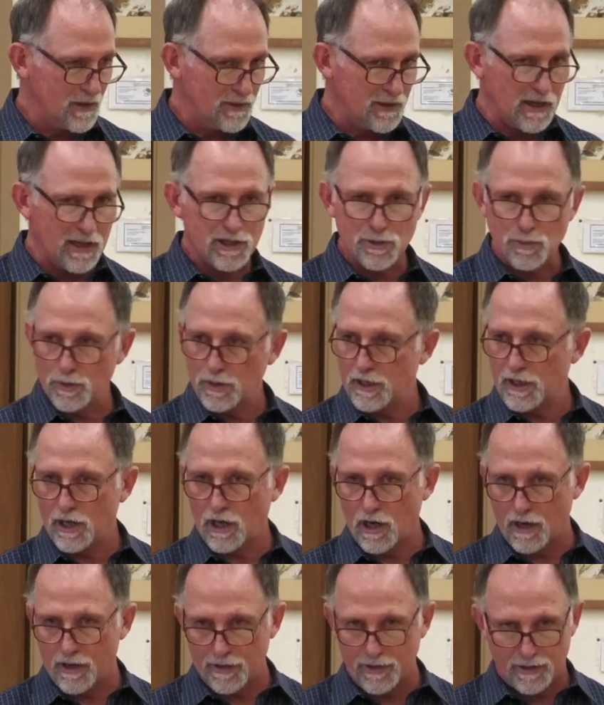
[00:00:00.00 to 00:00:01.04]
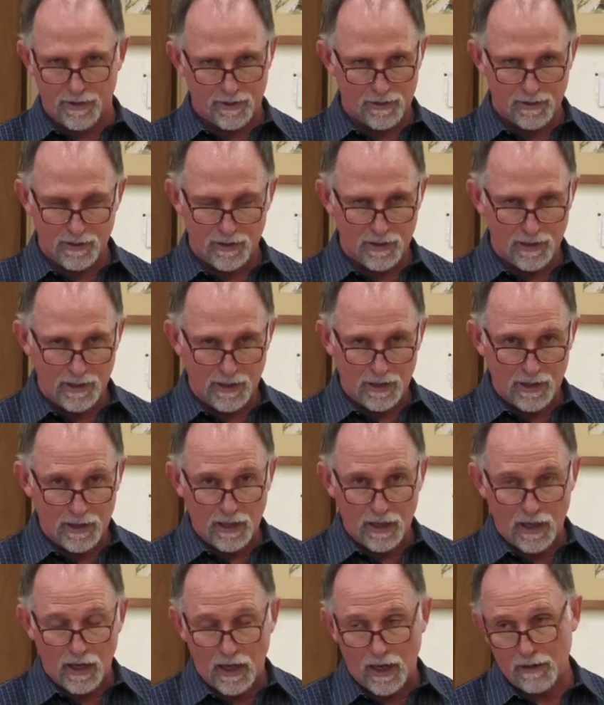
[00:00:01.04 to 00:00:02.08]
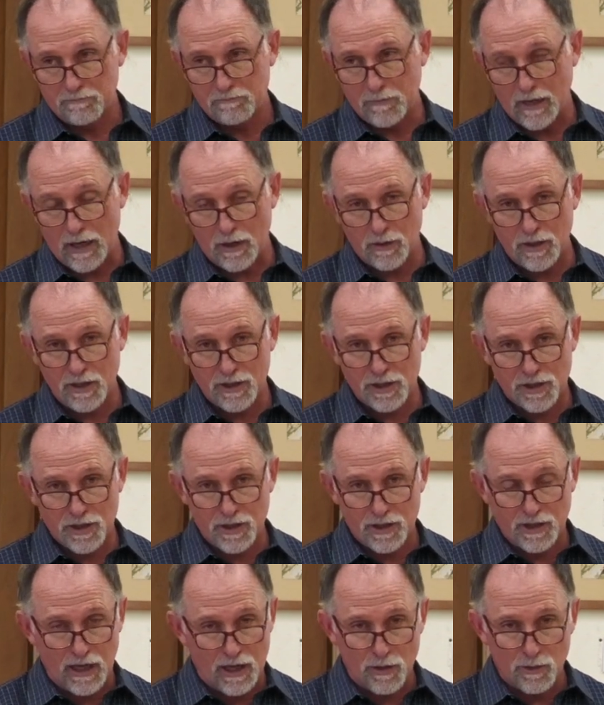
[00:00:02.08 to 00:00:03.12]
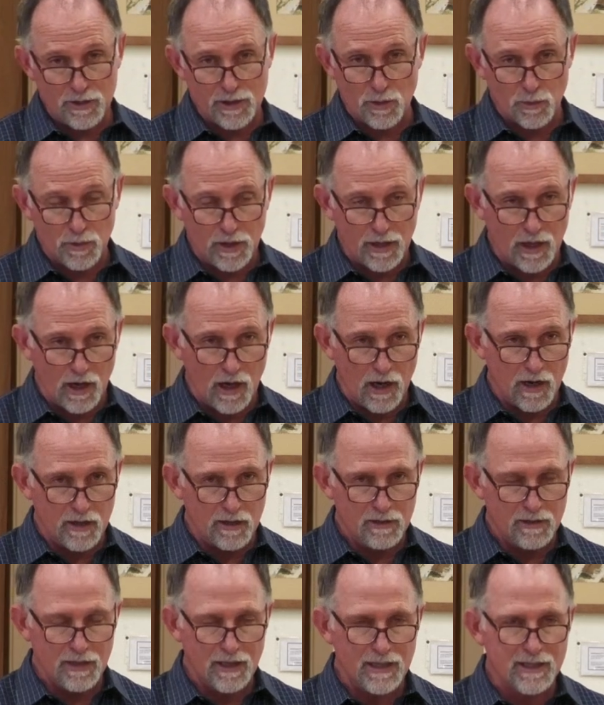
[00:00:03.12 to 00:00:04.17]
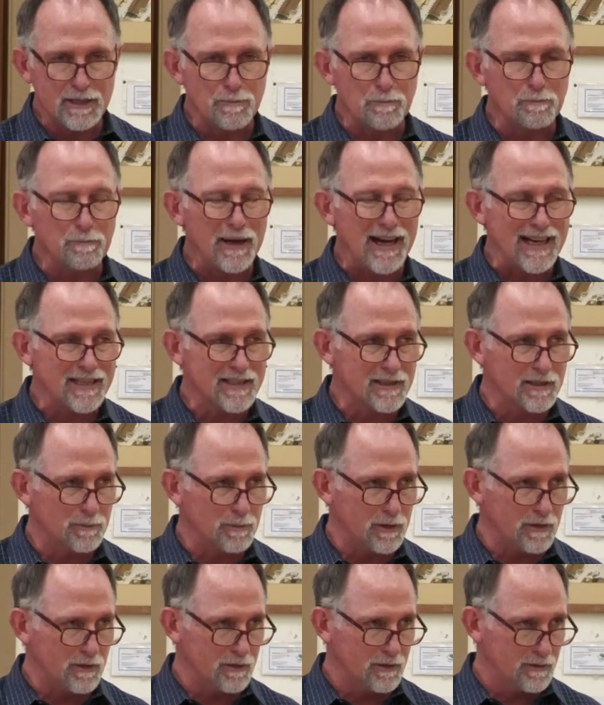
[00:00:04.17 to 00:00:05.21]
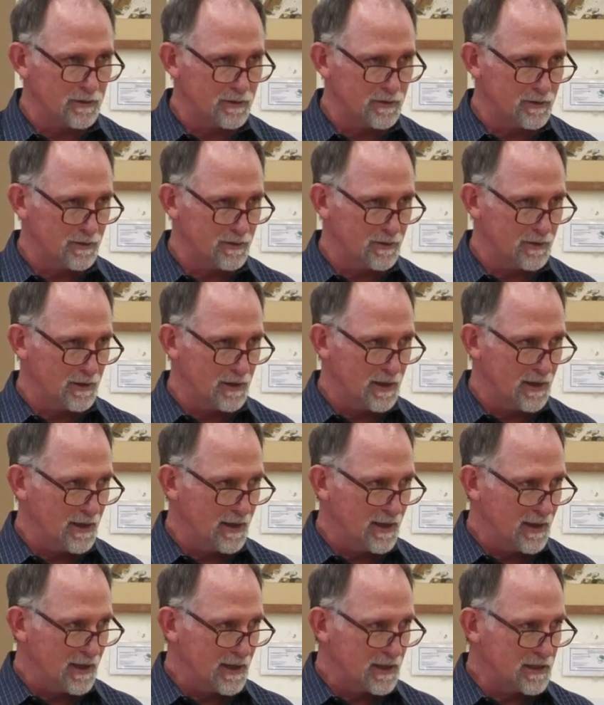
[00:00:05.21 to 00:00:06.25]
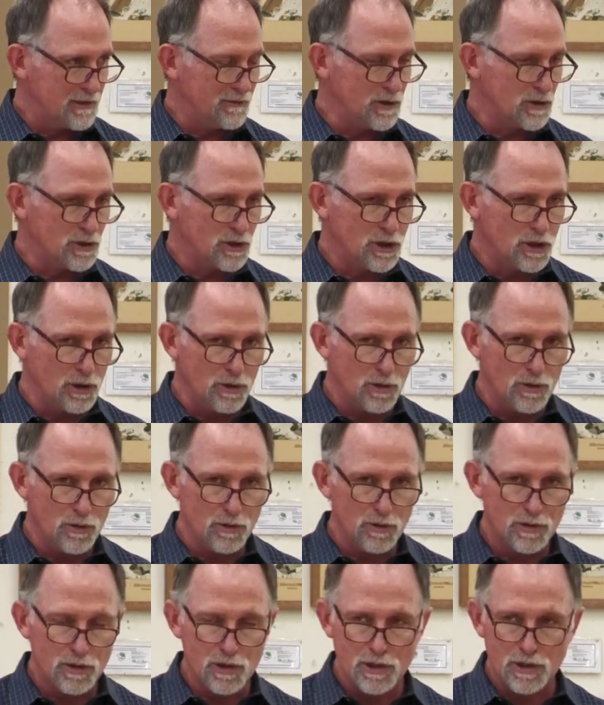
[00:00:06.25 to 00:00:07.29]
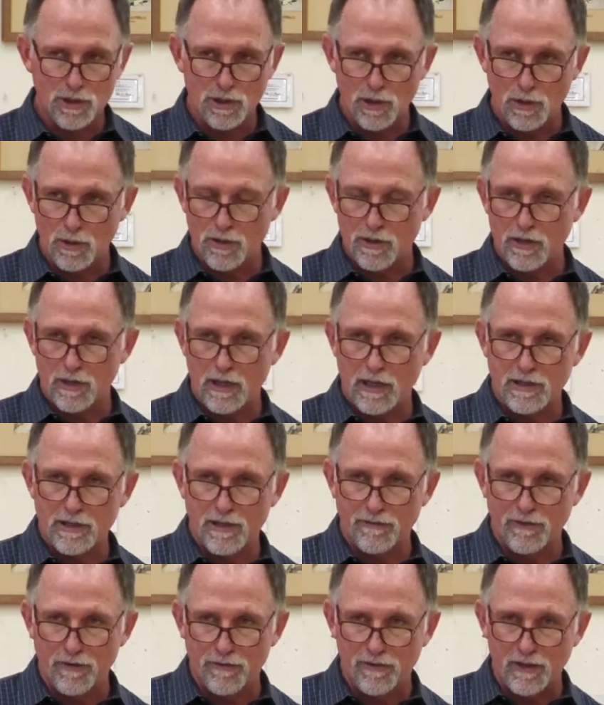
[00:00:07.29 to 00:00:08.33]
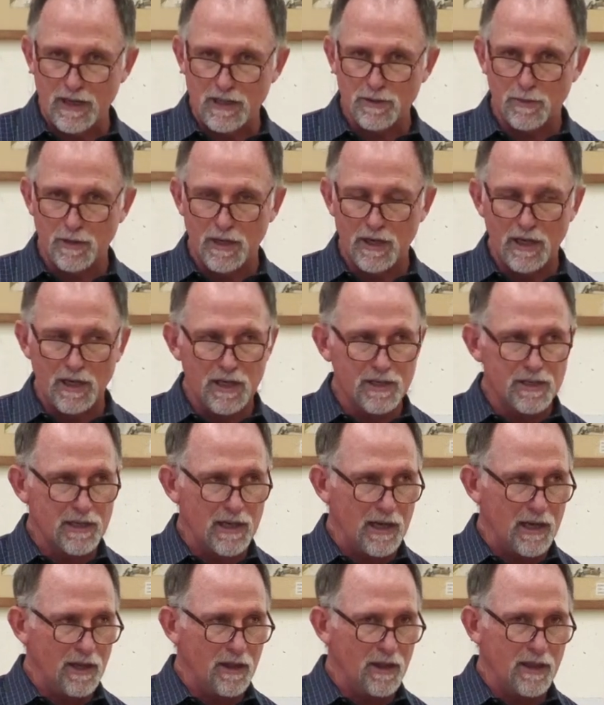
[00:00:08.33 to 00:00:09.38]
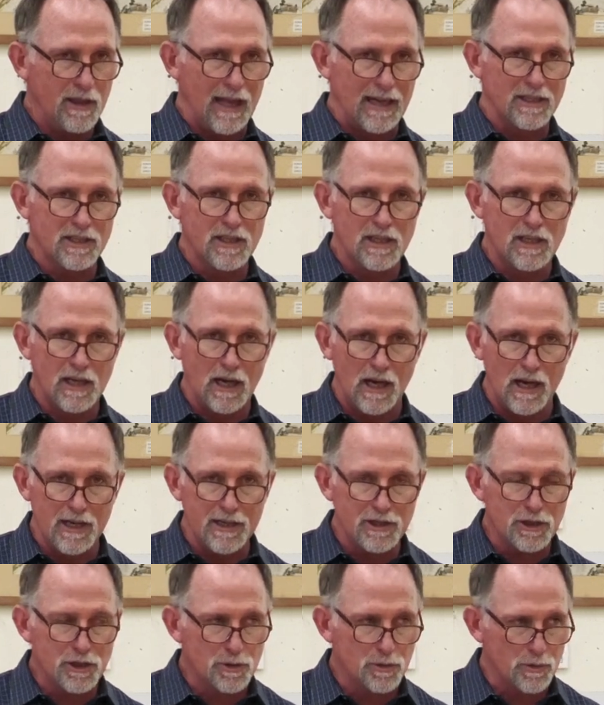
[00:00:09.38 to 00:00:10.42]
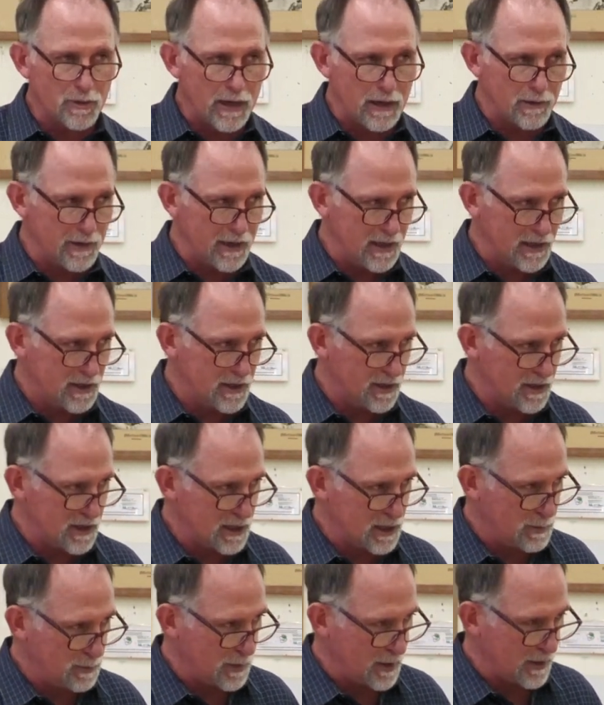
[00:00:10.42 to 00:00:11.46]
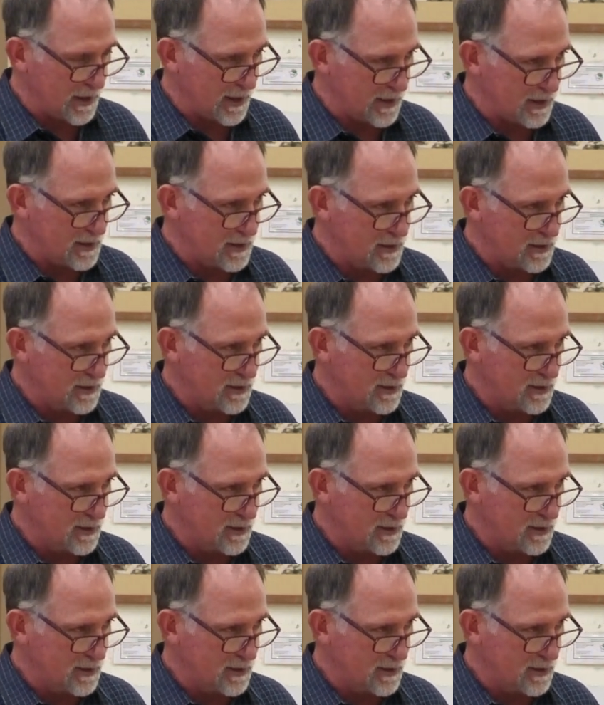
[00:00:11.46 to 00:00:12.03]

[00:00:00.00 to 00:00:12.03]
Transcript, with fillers: Then it's really hard. Not only, not only is it really hard, it's impossible. Because if you choose to sow to the lust of your flesh, what did he just say? That's contrary to the Spirit.